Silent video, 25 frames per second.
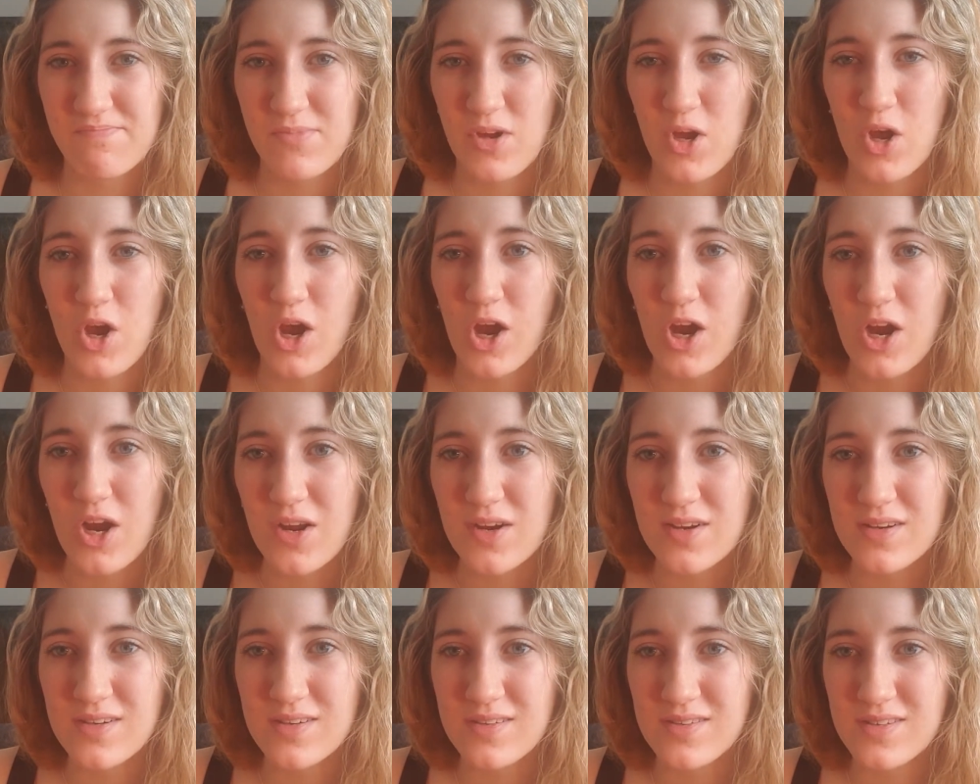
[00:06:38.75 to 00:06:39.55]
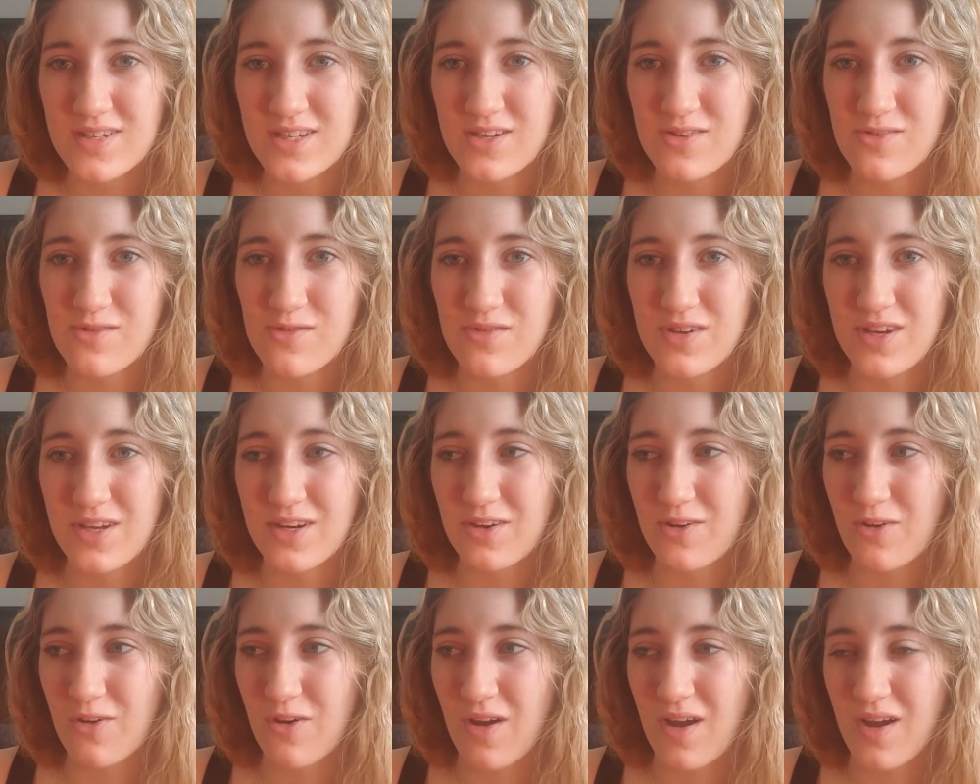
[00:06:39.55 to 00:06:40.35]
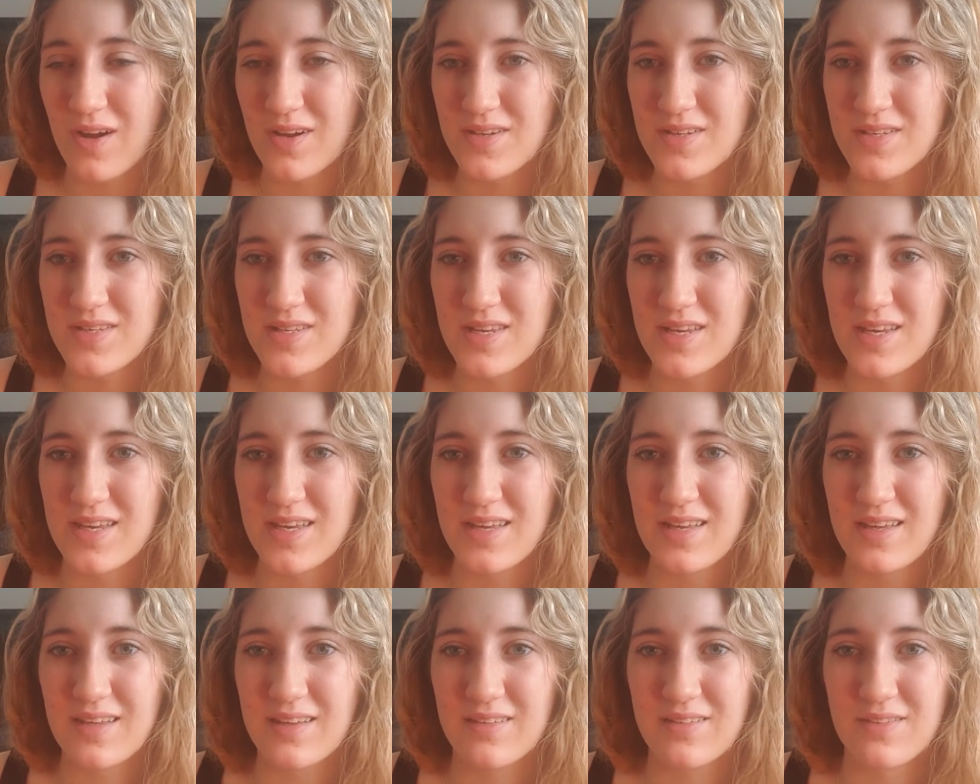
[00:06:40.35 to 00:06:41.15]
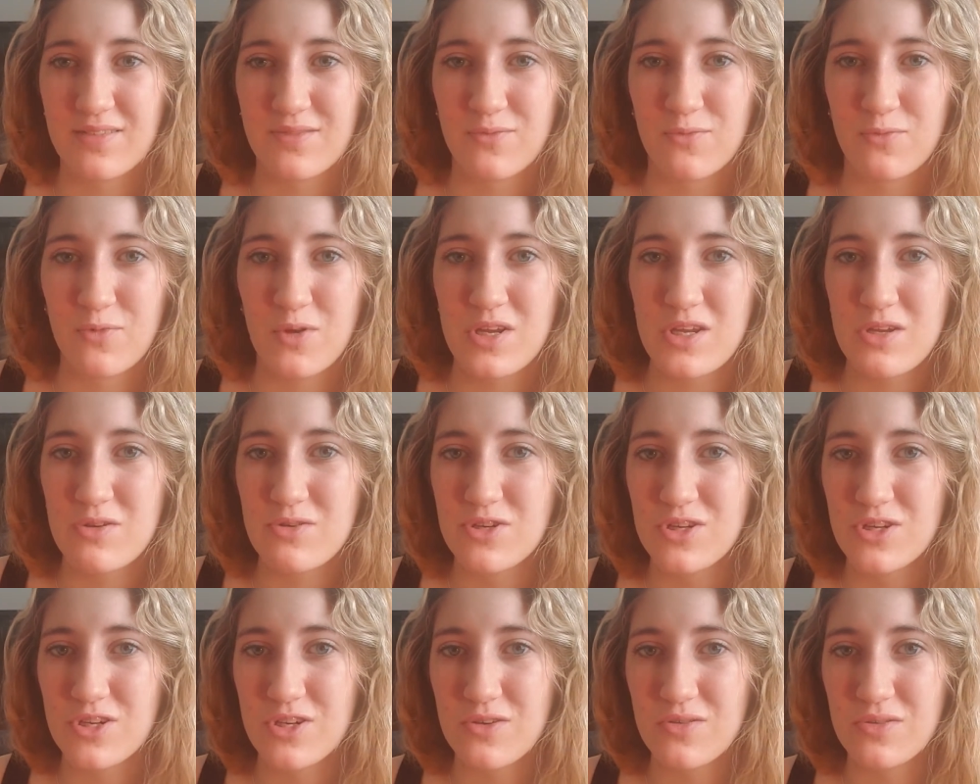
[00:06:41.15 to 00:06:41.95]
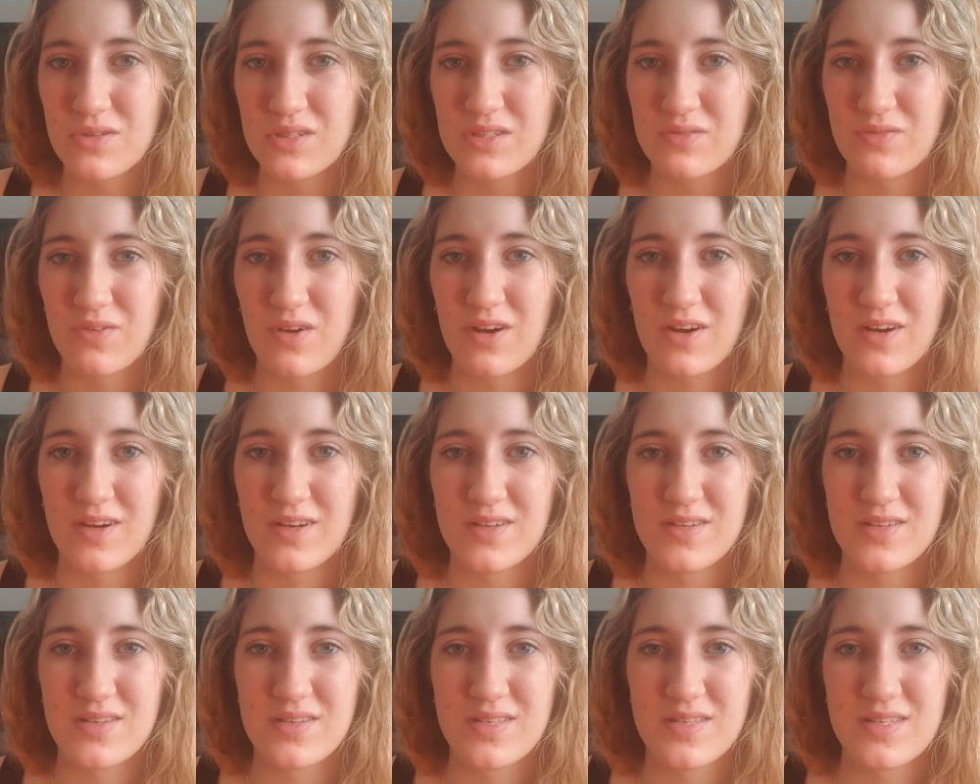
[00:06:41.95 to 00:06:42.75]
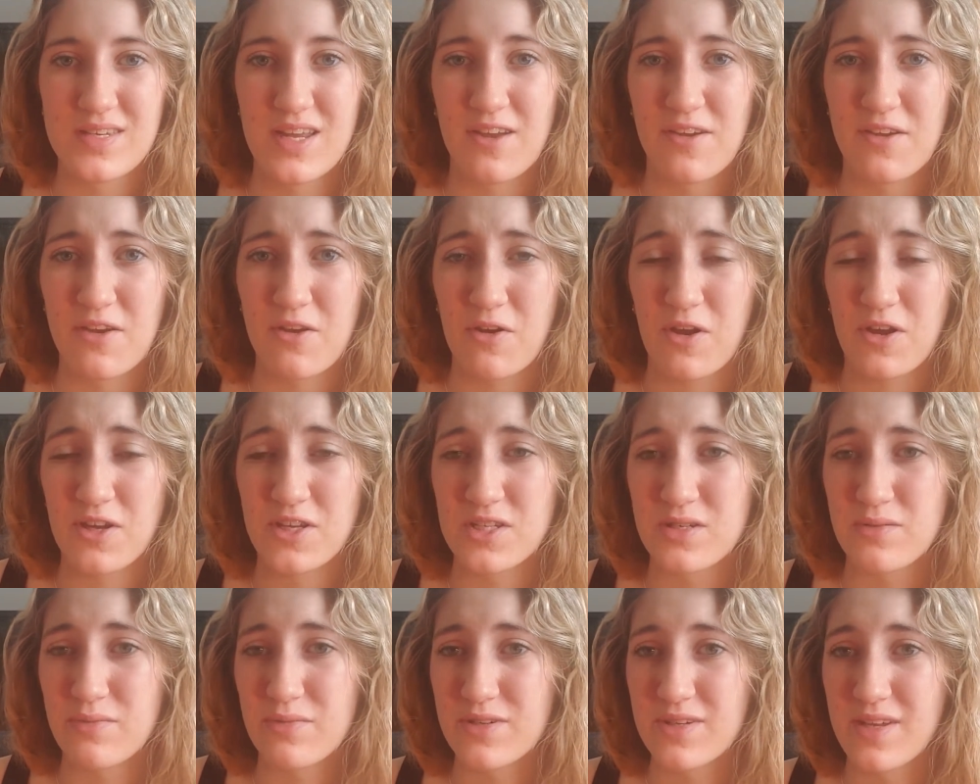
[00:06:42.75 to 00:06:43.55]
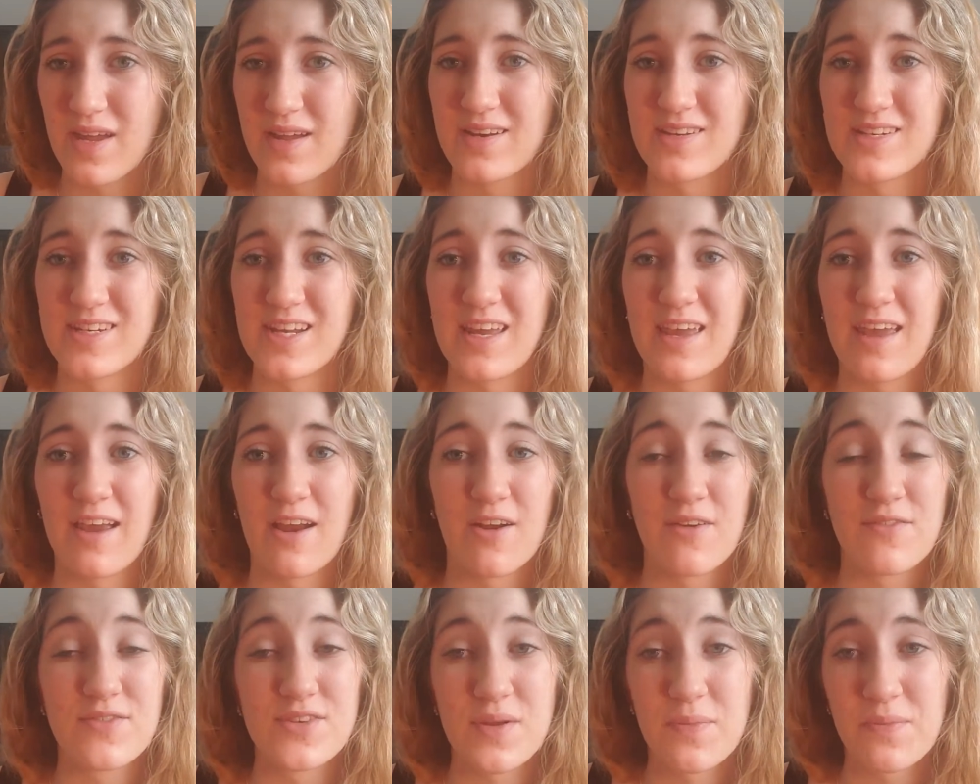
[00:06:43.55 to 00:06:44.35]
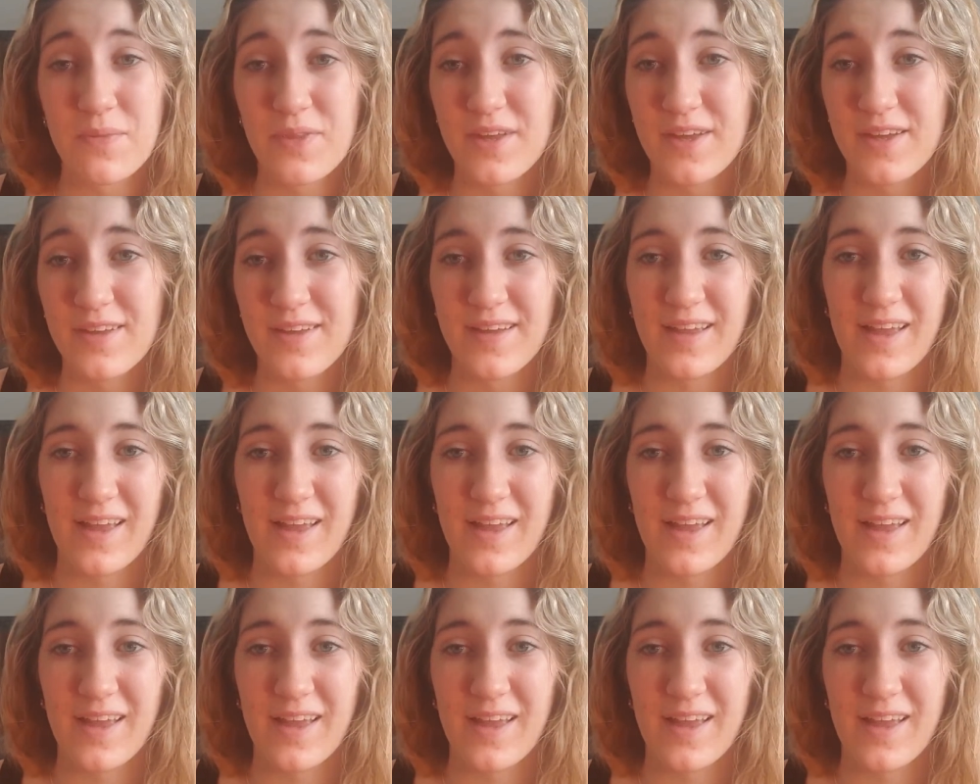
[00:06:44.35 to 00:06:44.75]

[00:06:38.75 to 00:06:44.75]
hard to get across like what you should do as far as telling your customers how to take care of something?